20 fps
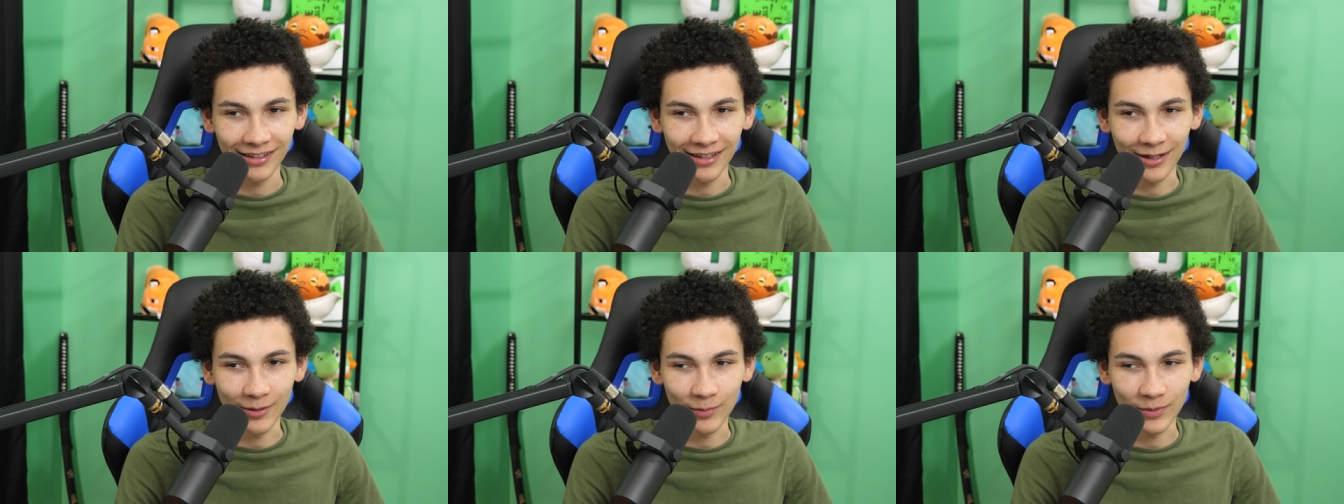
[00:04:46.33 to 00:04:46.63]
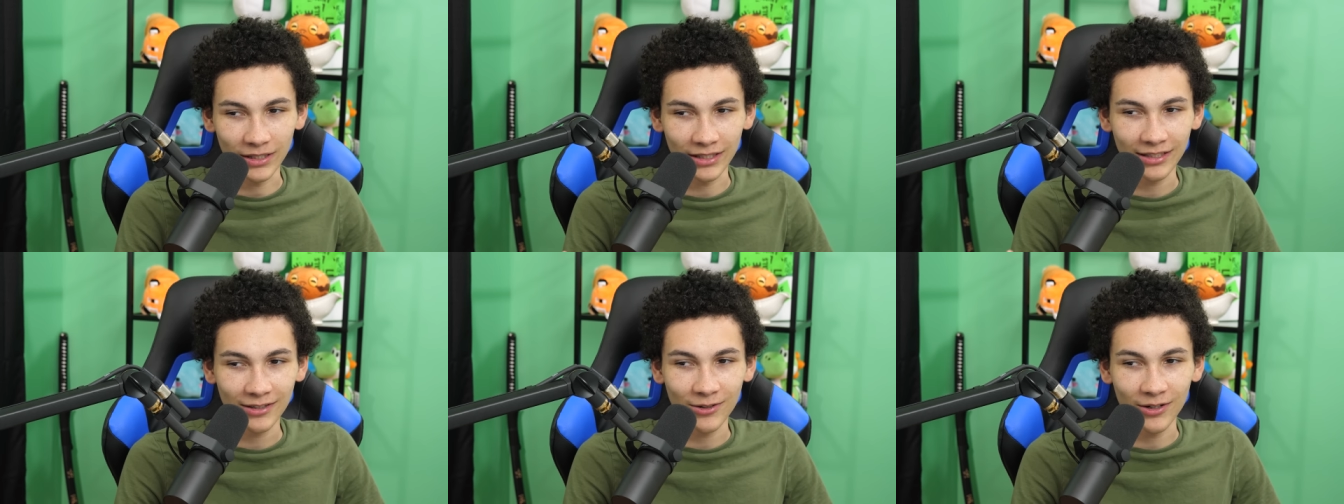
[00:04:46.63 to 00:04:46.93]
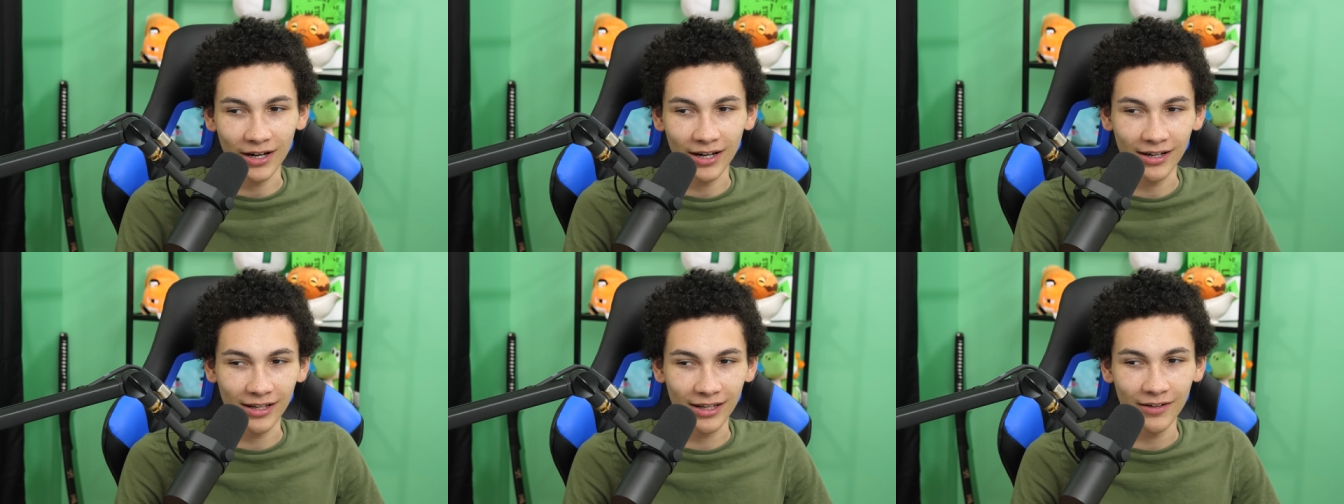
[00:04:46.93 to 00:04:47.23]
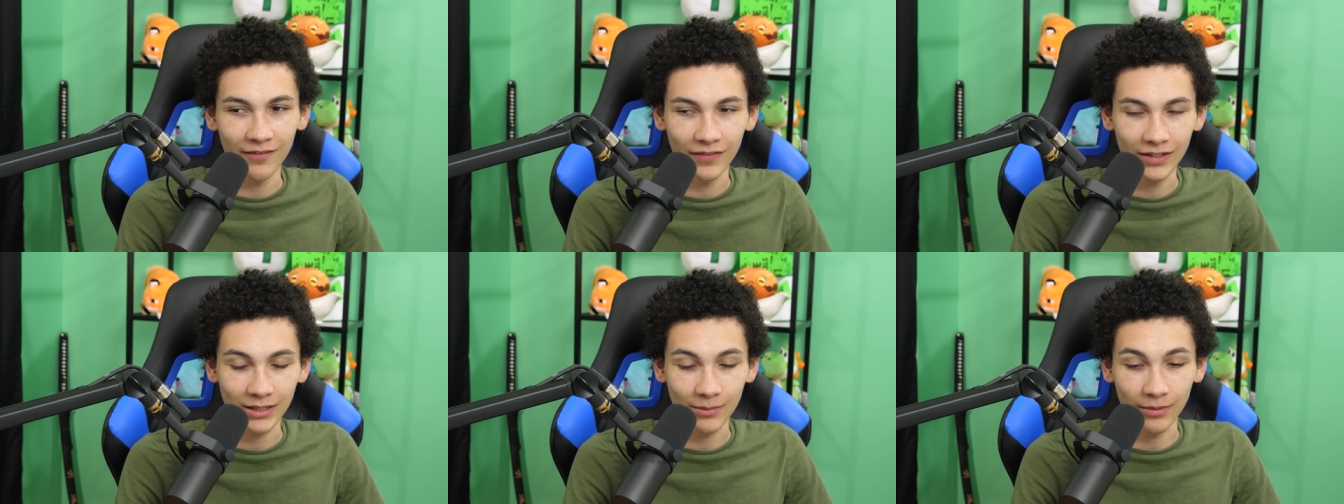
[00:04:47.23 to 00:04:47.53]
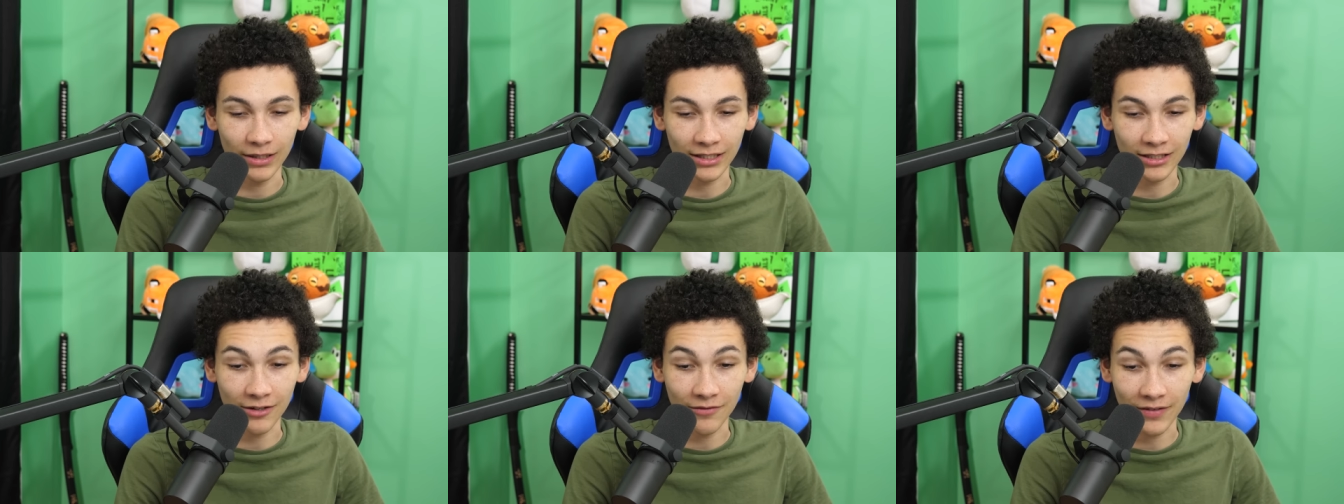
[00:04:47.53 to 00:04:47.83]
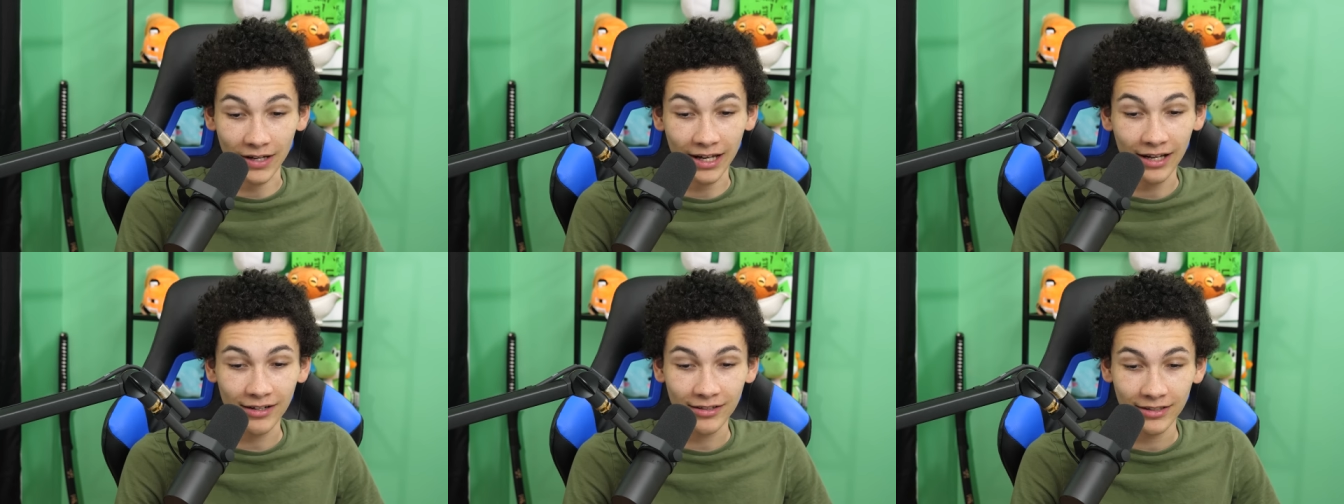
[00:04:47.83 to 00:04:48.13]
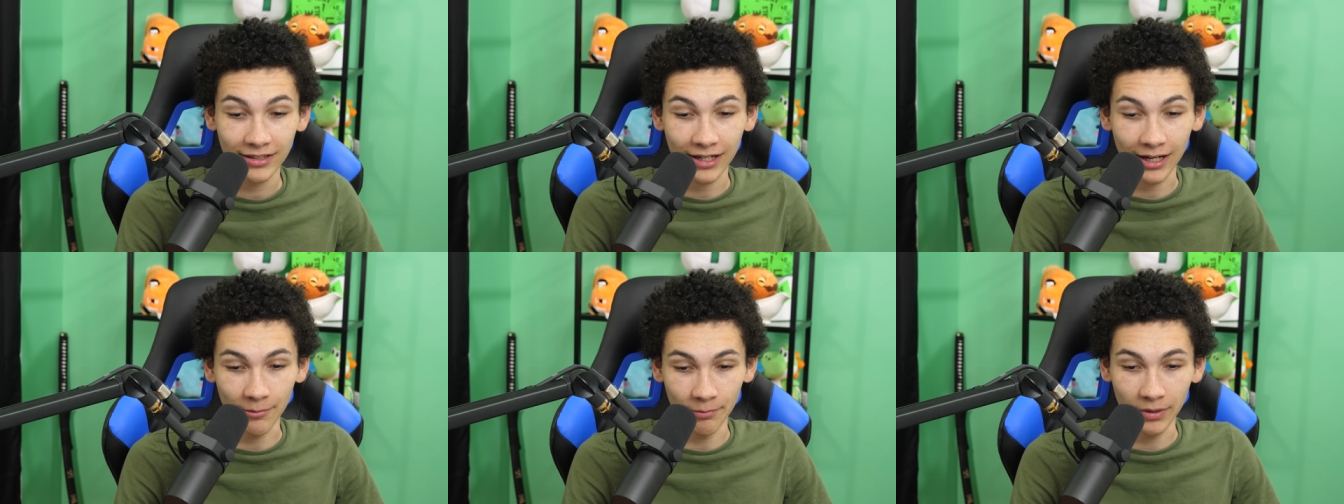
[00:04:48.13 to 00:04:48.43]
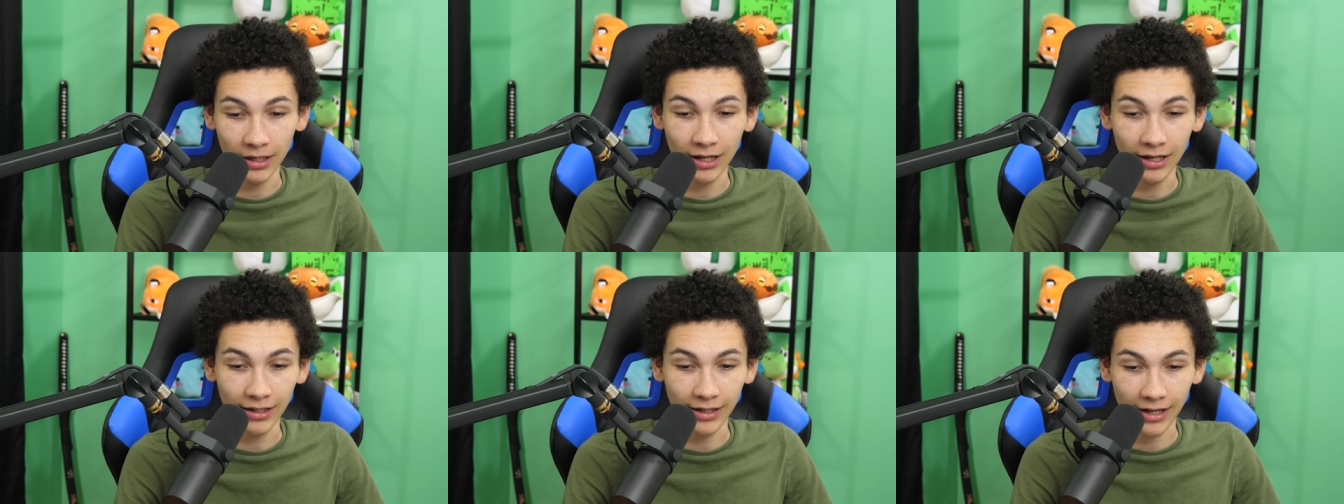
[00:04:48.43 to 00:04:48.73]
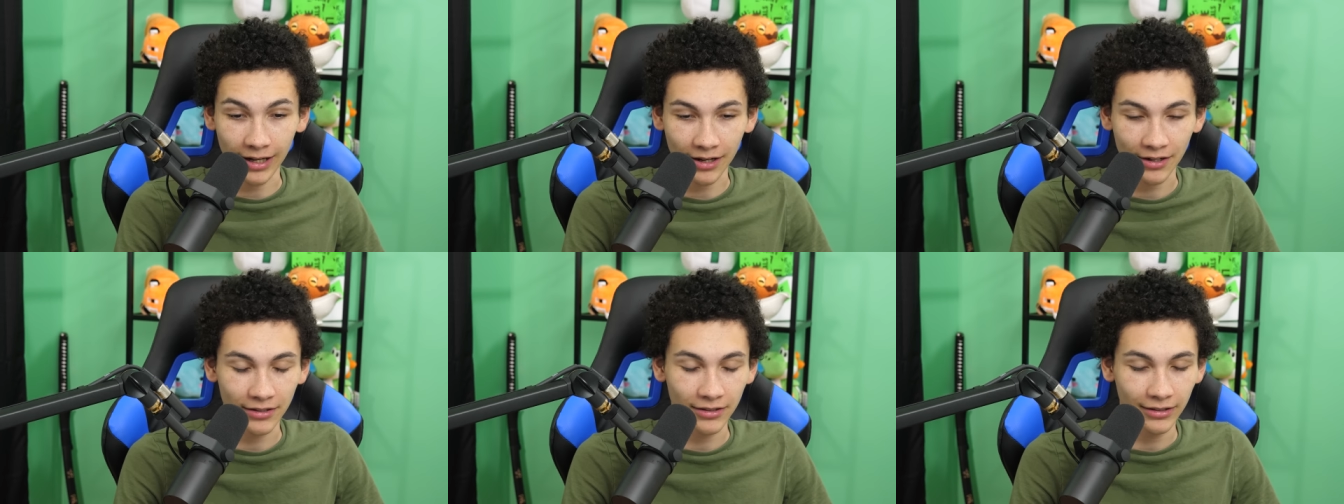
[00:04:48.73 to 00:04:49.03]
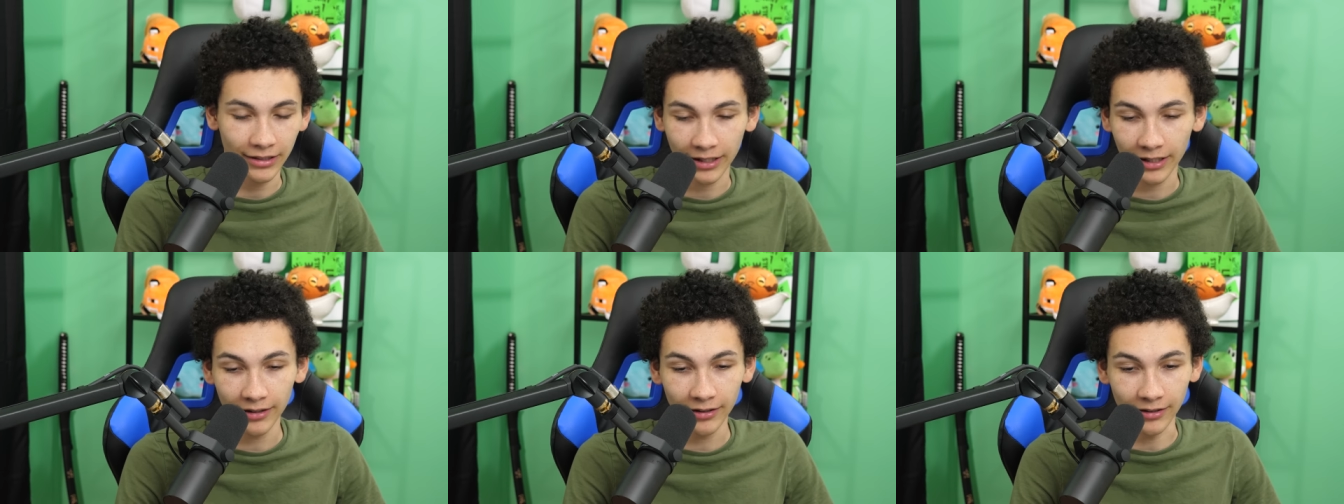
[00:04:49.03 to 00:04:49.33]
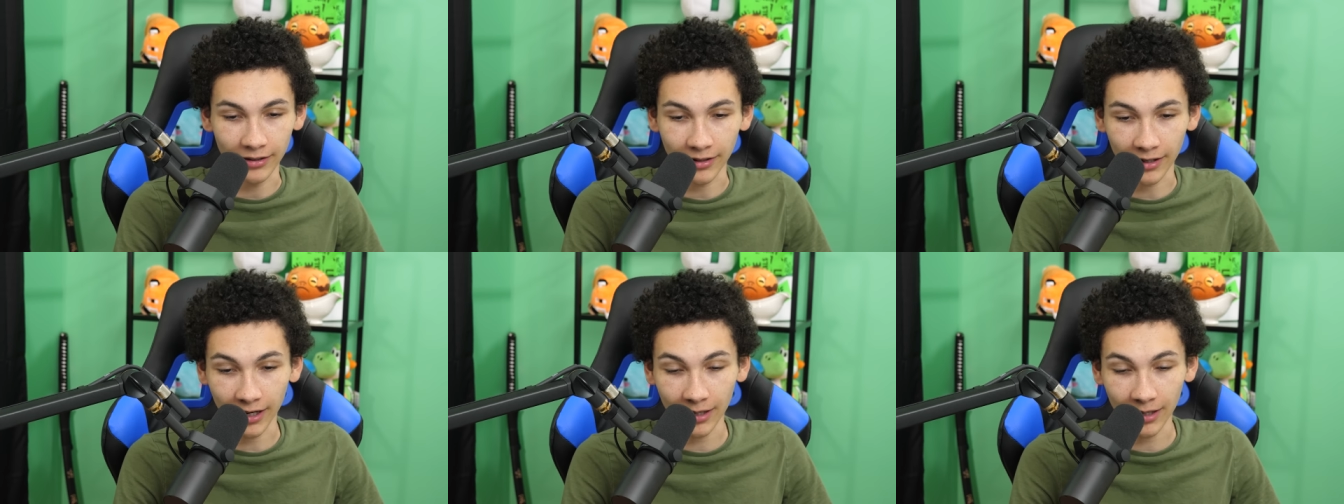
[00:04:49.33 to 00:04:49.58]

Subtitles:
I'm just trying to convince myself. Actually, I bet I actually hate it.